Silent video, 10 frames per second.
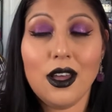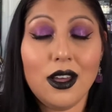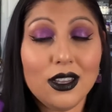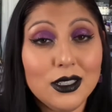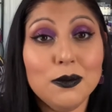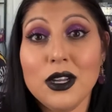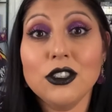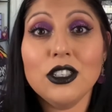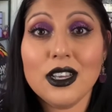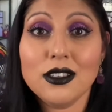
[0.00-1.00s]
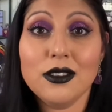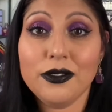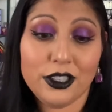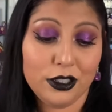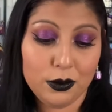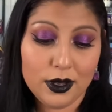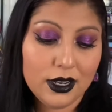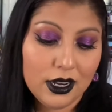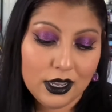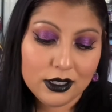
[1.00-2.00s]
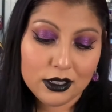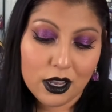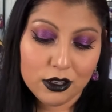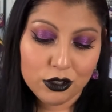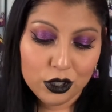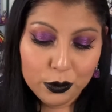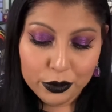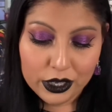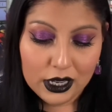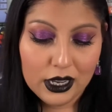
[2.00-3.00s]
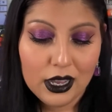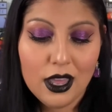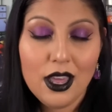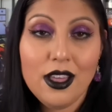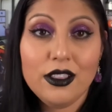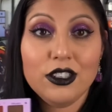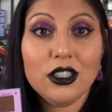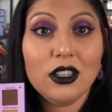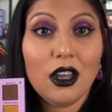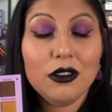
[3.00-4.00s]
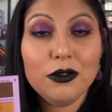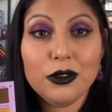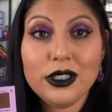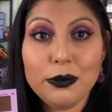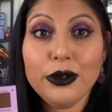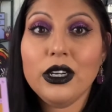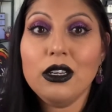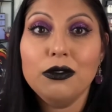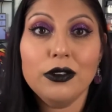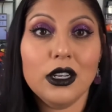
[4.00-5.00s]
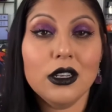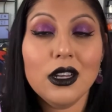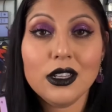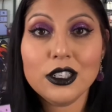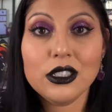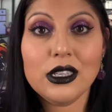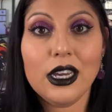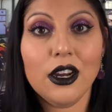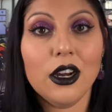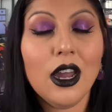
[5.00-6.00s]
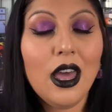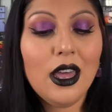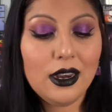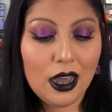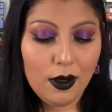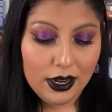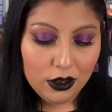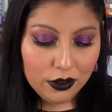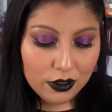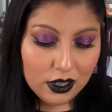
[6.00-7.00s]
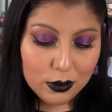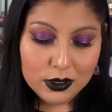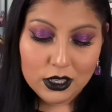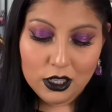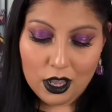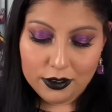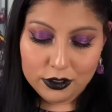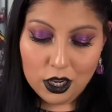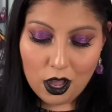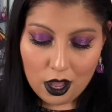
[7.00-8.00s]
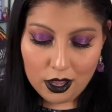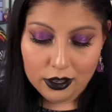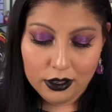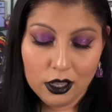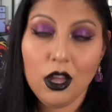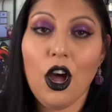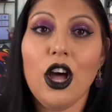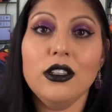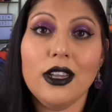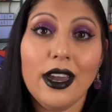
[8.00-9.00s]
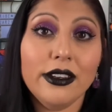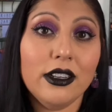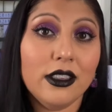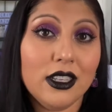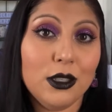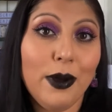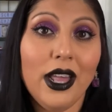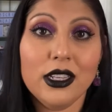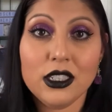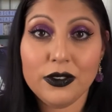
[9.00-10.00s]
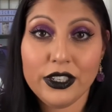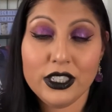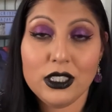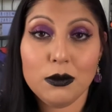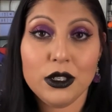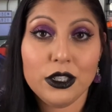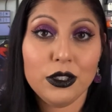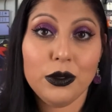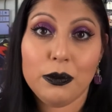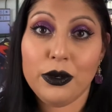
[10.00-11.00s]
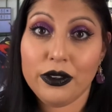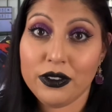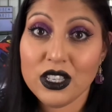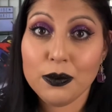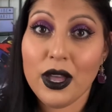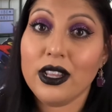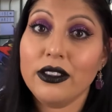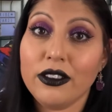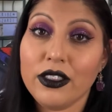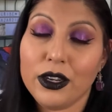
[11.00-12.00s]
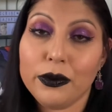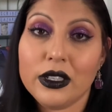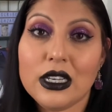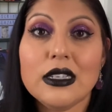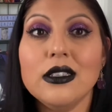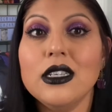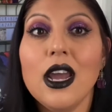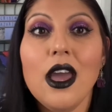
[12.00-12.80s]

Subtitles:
as much as the first one. It's so pretty. There's a lot of really pretty fun colors here. Now I know that there was a lot of talk online that this palette is very similar to a previous palette that they released,